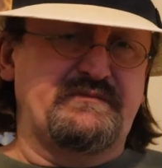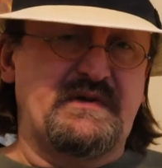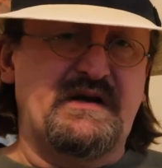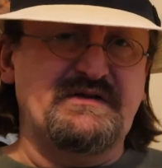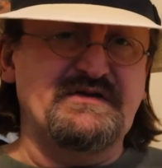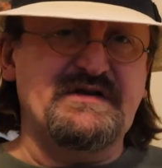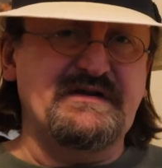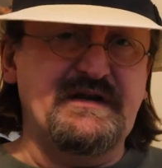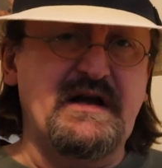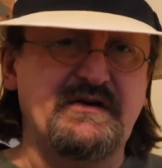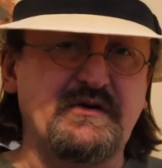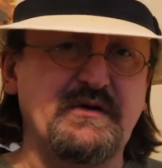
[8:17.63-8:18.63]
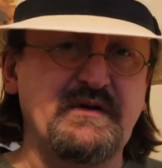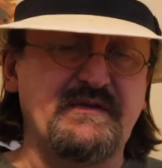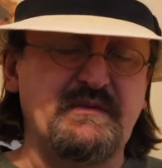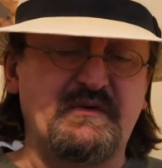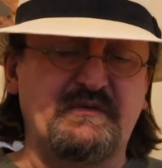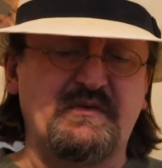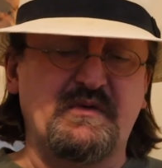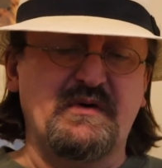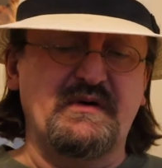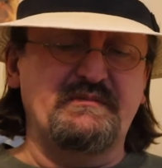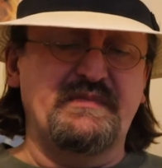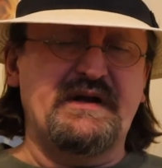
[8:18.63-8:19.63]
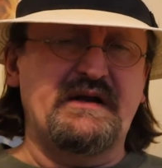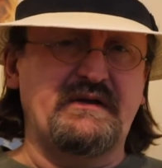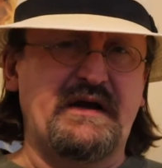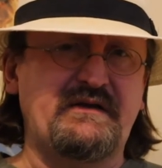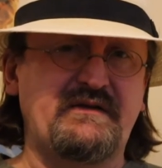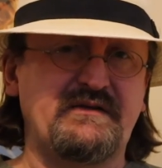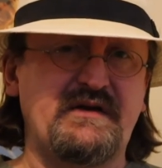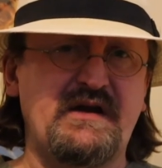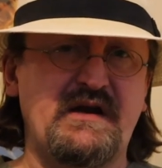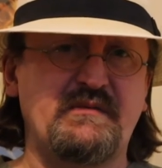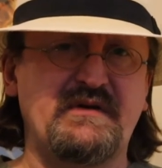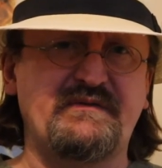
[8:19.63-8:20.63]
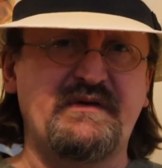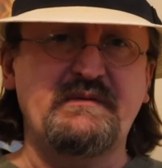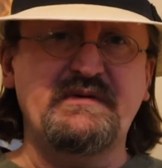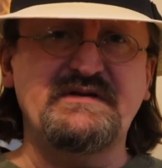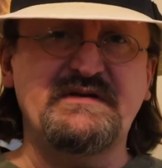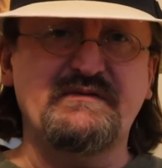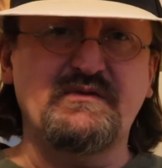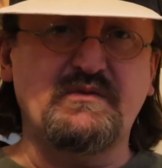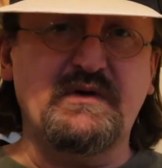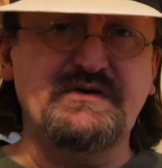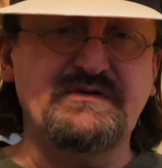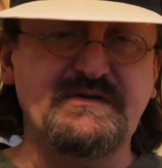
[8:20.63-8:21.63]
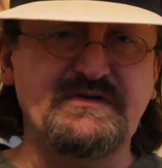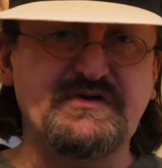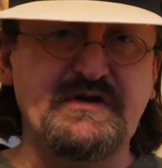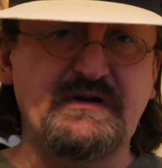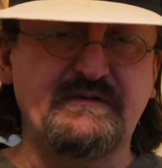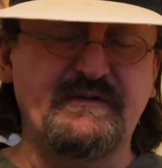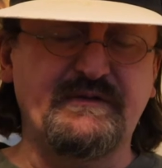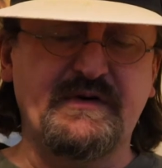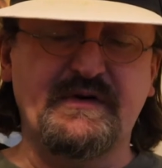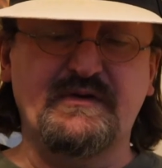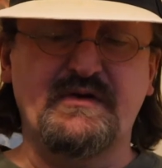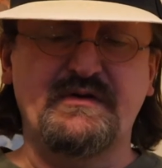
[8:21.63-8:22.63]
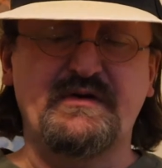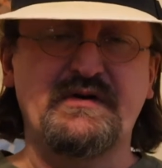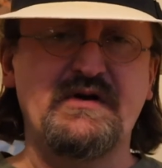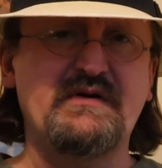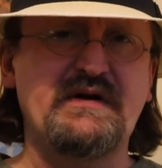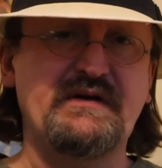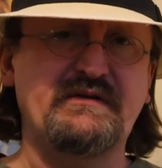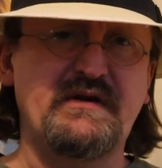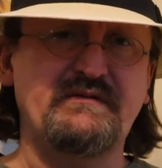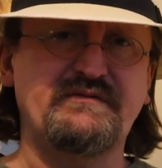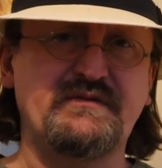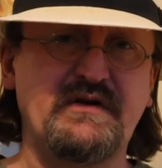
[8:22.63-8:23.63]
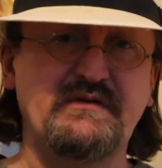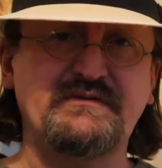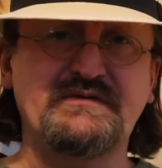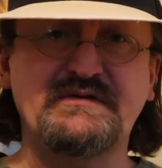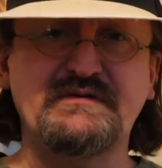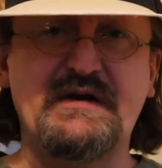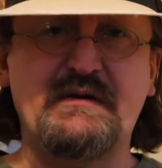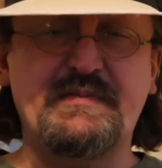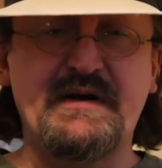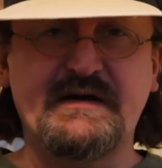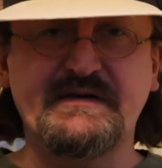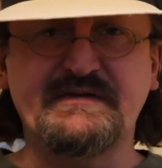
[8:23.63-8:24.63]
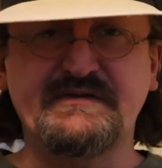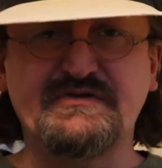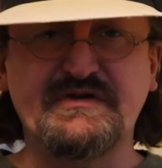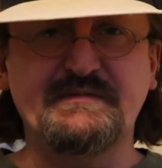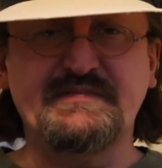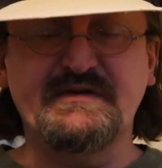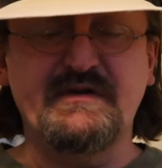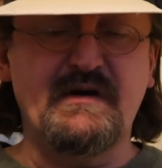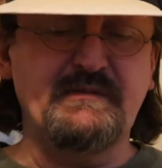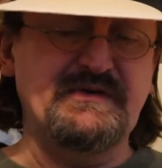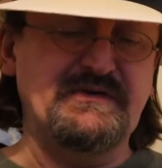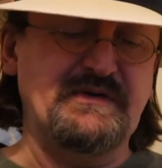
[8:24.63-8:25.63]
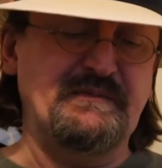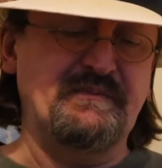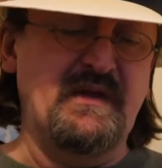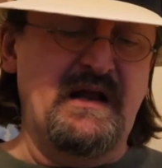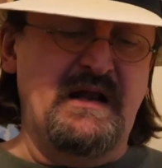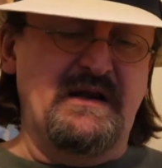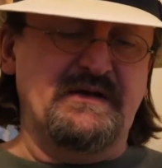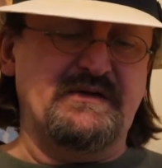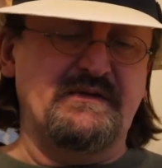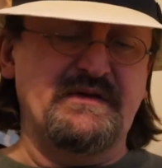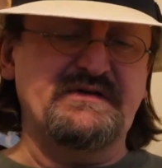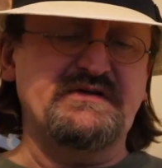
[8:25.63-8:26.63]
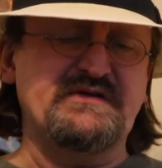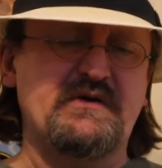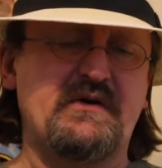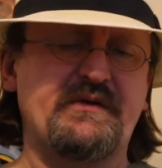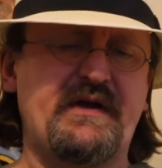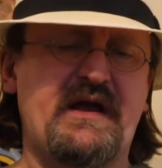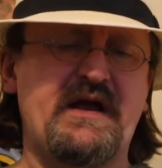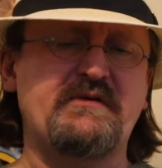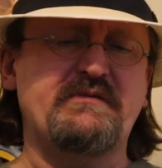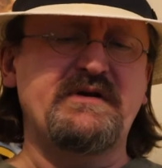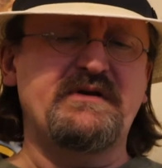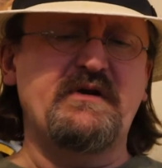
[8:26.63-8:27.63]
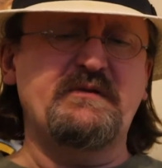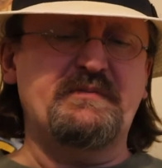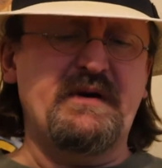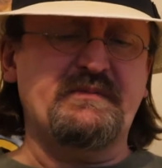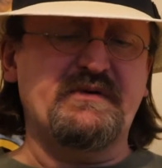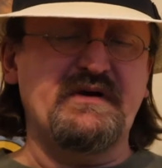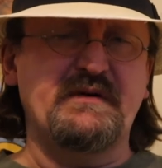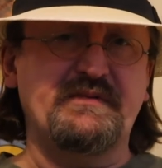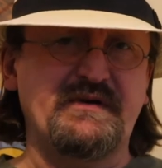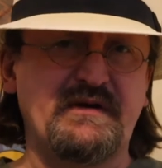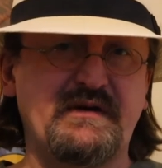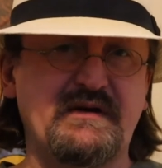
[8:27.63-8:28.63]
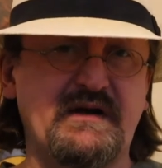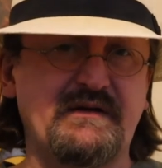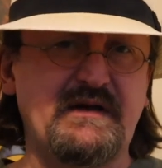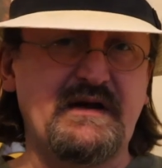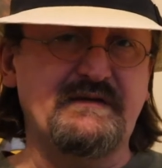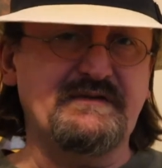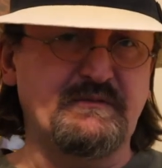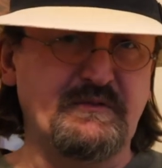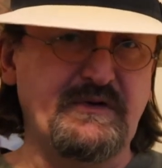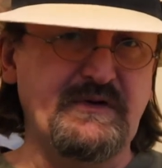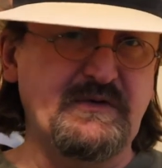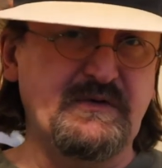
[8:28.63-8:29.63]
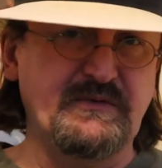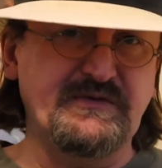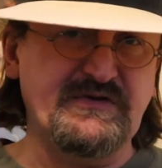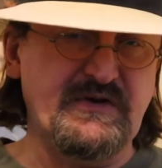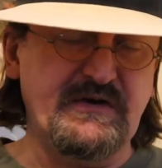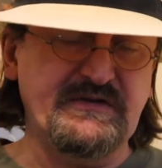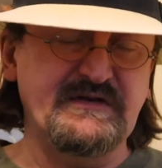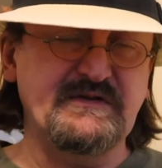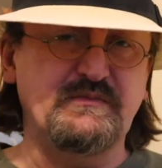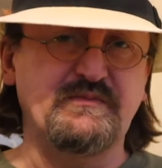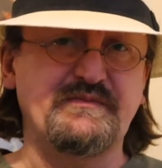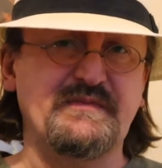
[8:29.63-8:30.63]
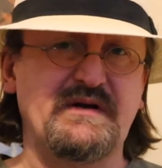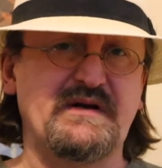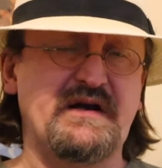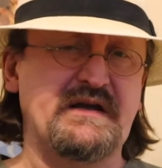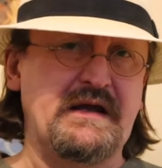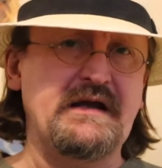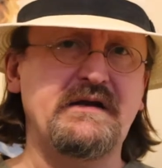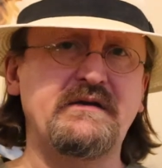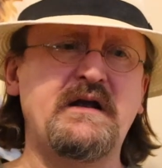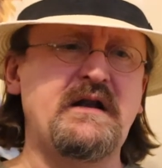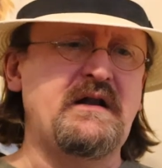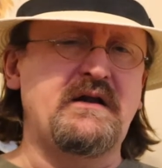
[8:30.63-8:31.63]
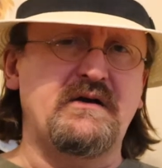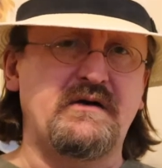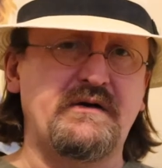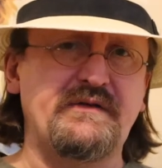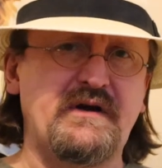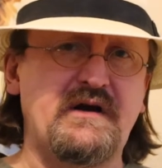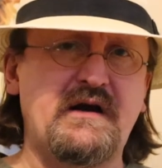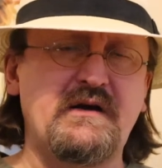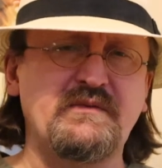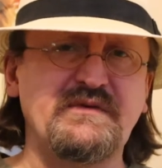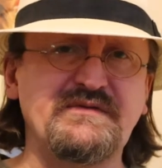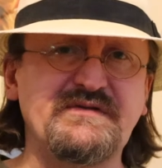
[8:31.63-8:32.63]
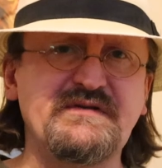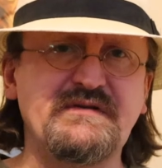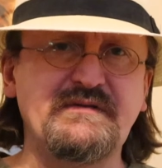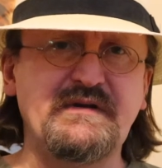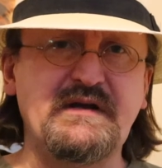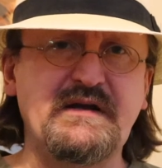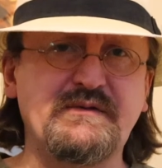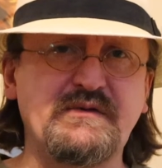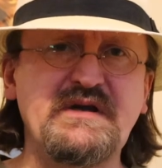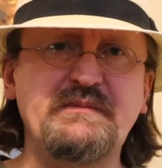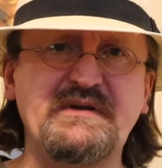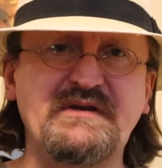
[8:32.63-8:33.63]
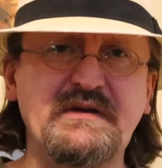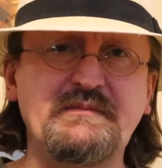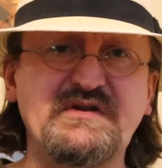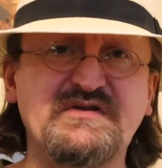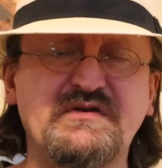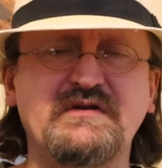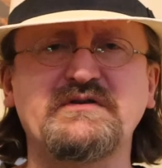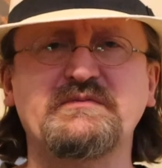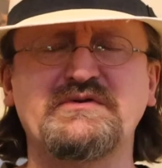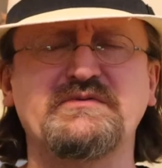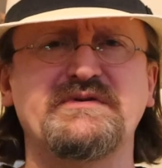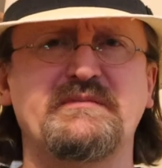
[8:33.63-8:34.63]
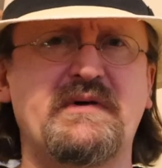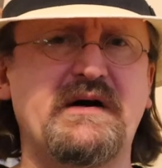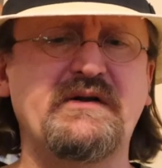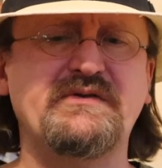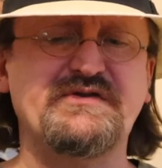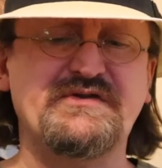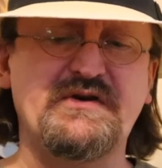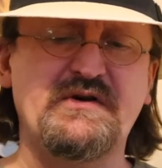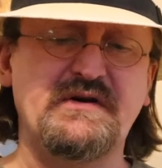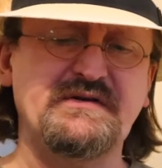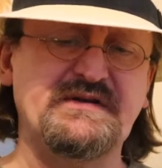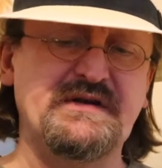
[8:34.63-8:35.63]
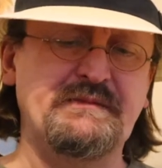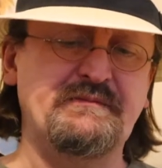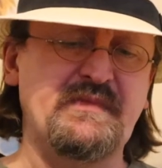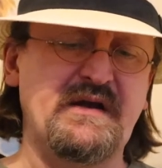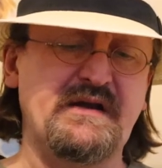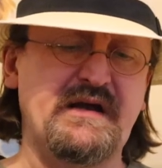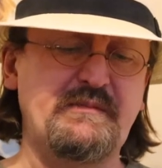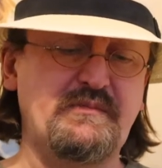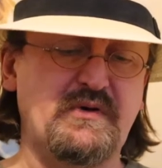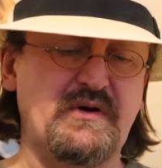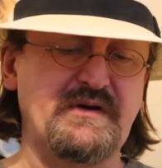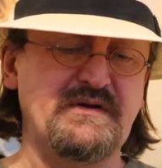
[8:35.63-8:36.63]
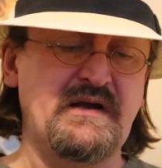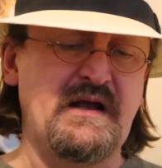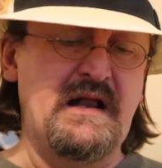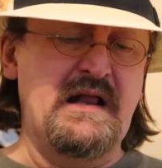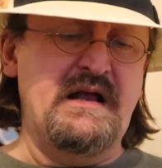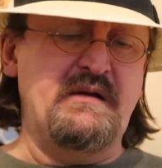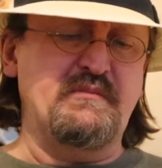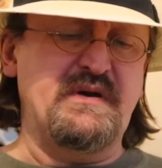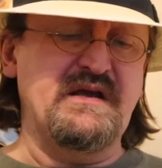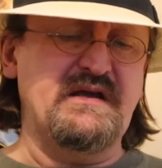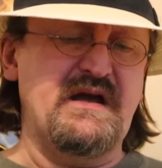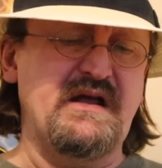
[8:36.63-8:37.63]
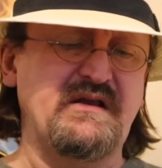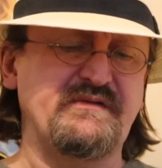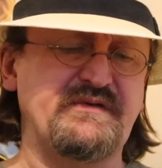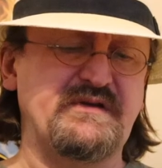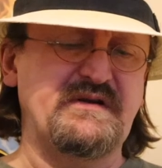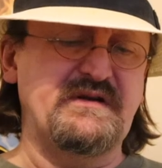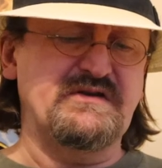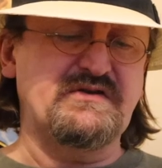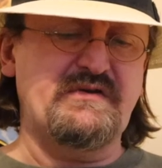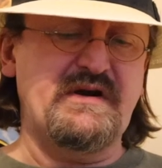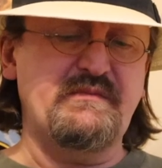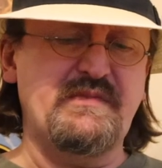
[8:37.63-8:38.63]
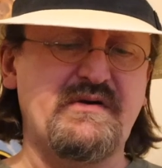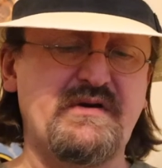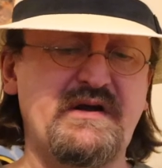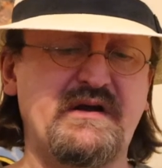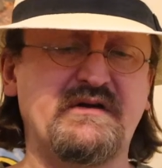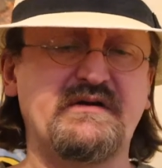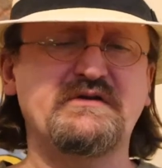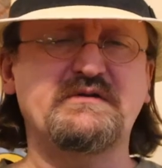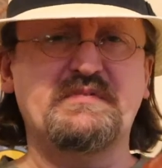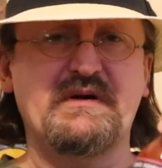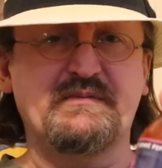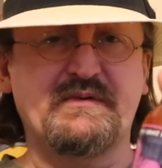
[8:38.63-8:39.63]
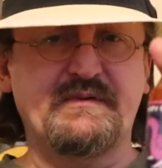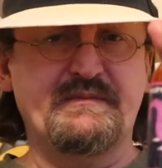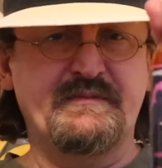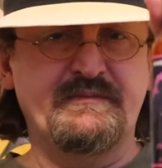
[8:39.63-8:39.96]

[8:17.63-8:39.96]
I just had not heard of it before, but I liked the name. And if anybody's ever watched this channel for very long, you know I love goats and alpacas and sheep and llamas. And so this is called Angry Goat Pepper Company. And they have some really cool sauces. Uh, again, on the hot ones, they had their Hippy Dippy sauce, which was a mild sauce. And I bought Pink Elephant. It's cranberry and ghost pepper.